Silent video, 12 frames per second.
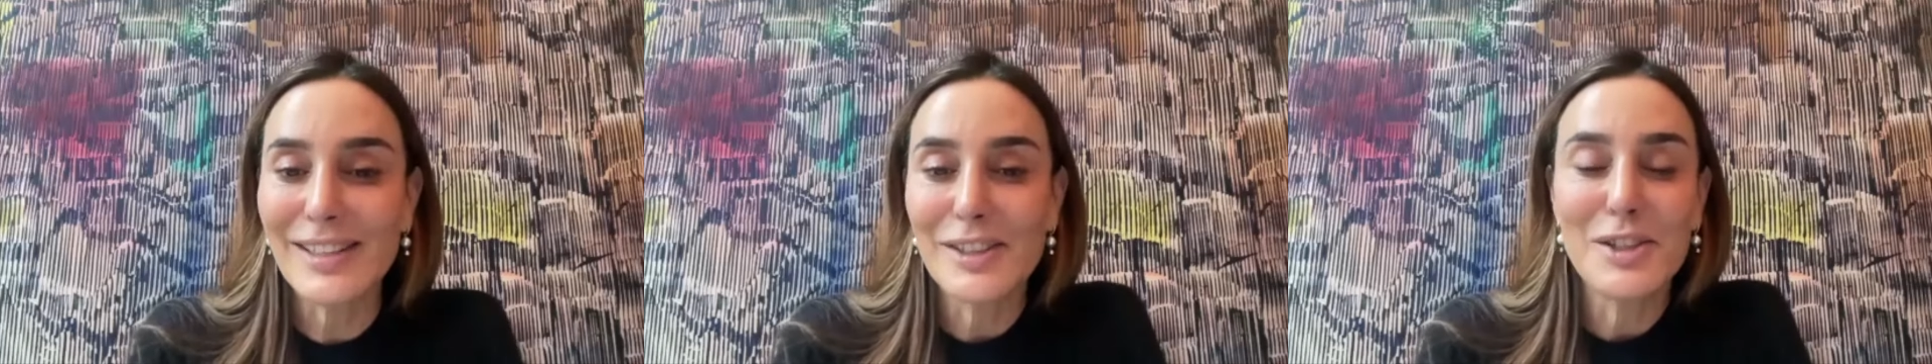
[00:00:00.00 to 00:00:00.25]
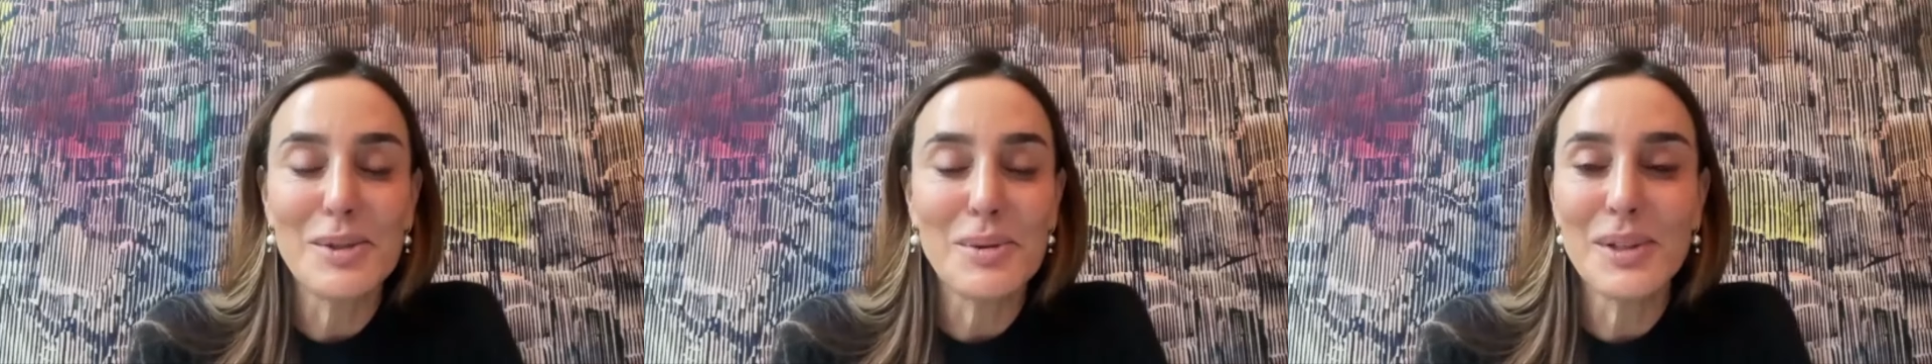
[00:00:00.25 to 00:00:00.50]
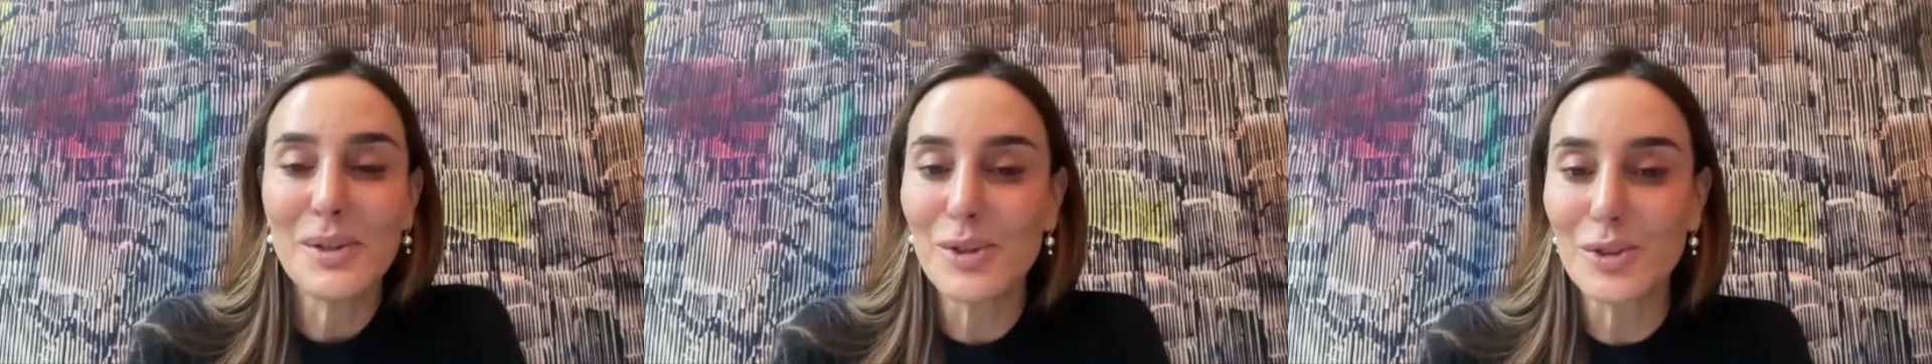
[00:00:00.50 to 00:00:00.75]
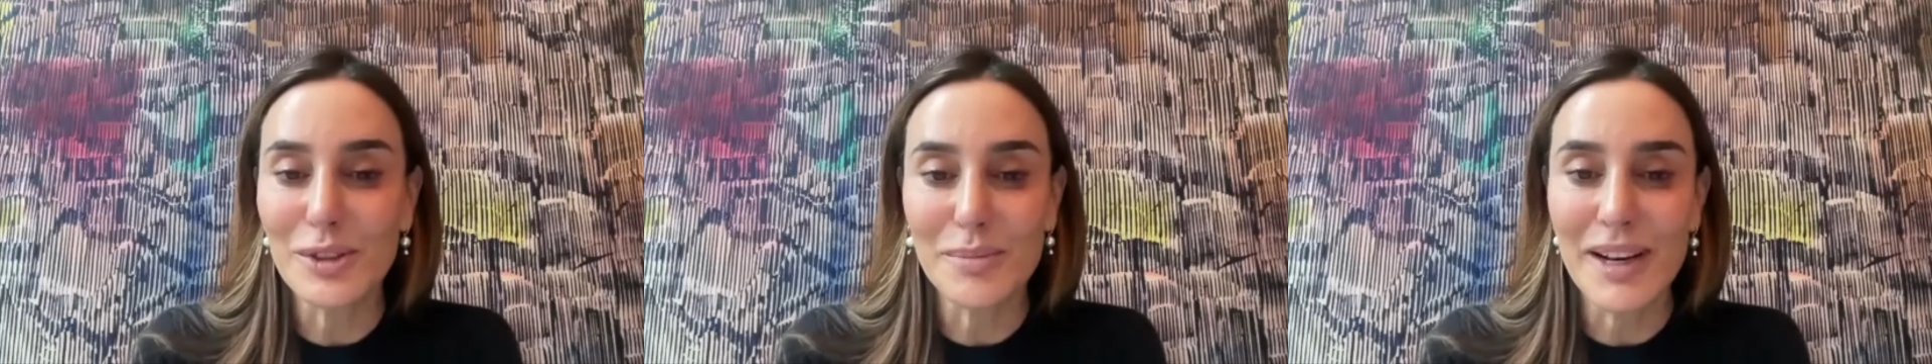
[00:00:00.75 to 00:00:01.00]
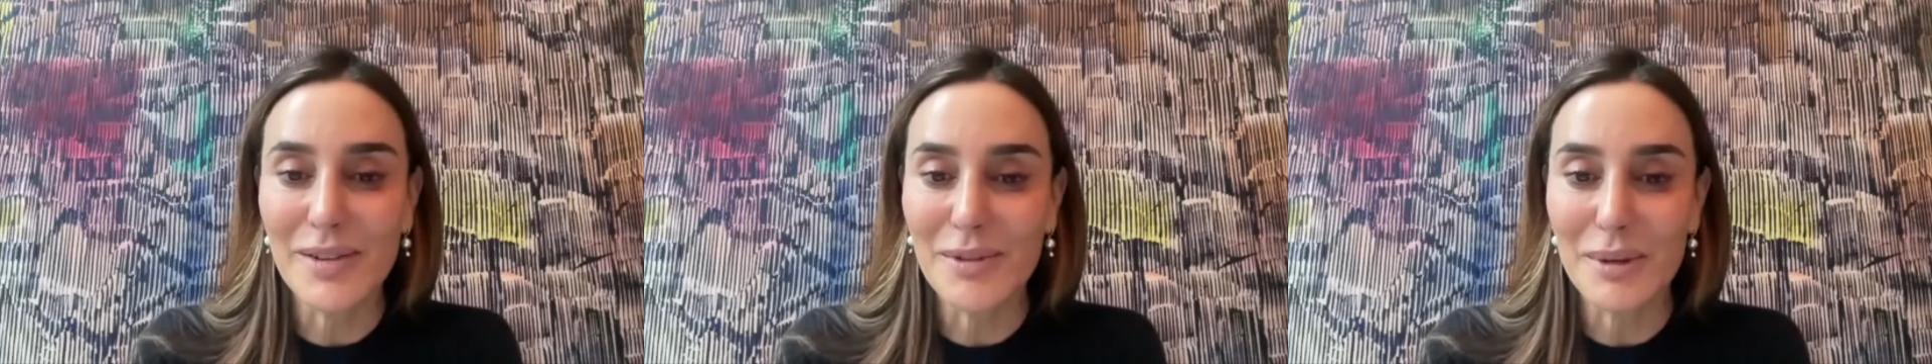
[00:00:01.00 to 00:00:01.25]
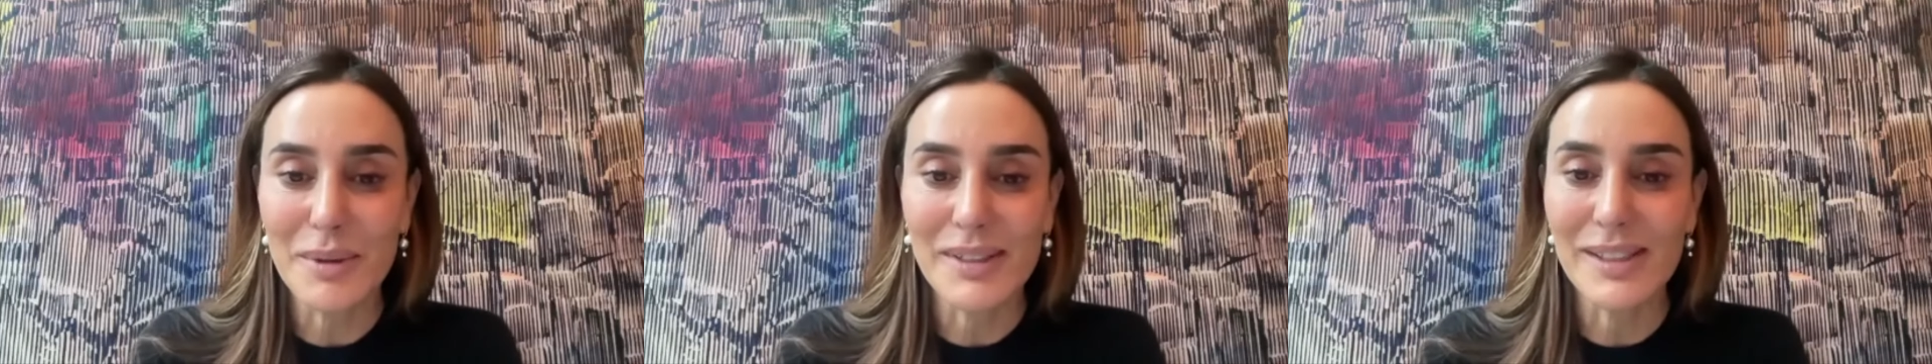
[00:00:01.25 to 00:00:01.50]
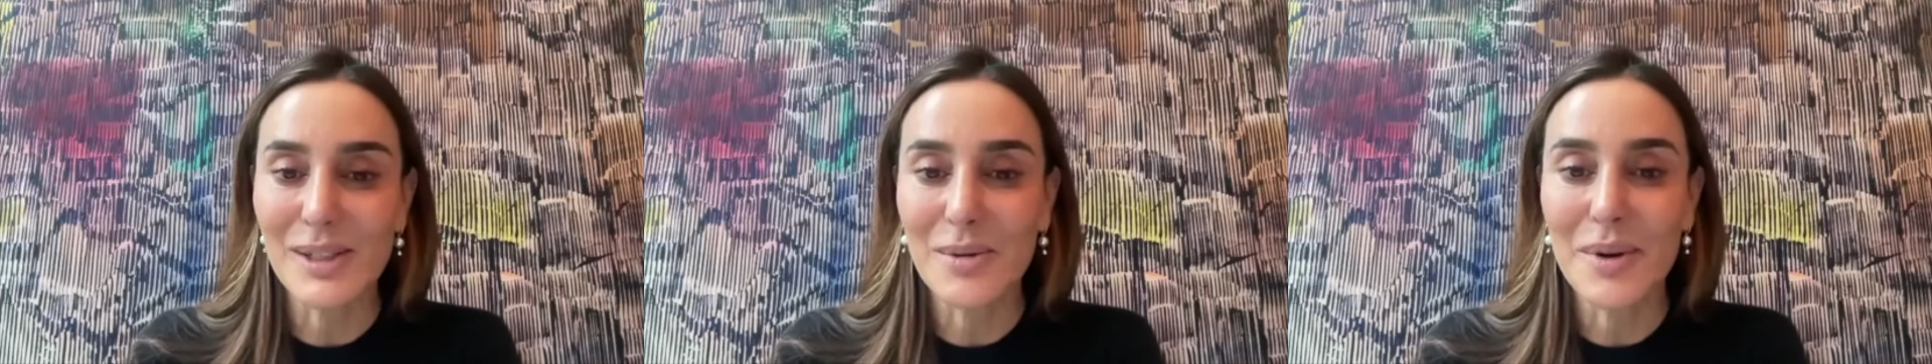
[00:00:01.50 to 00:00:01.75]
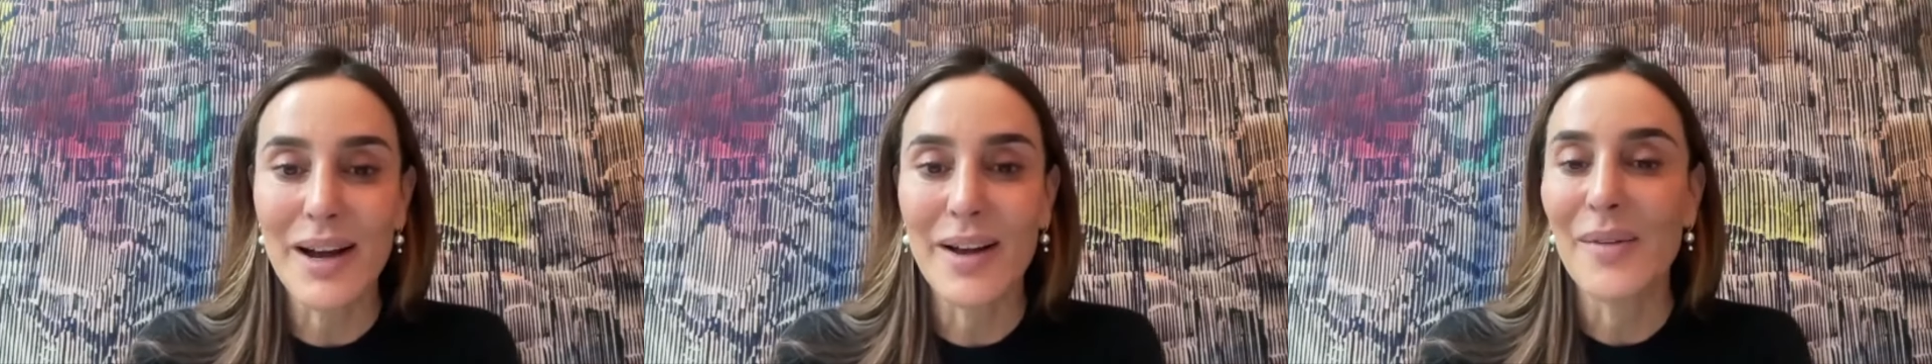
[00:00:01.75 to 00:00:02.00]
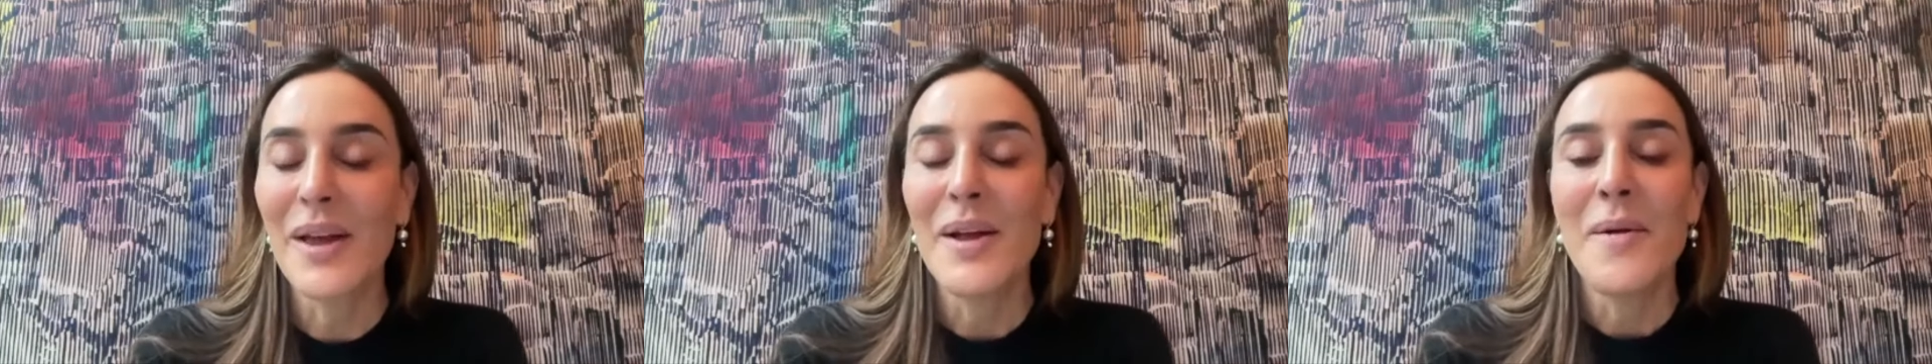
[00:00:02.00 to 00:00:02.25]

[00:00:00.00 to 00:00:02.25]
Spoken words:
Do a little treatment every once in a while.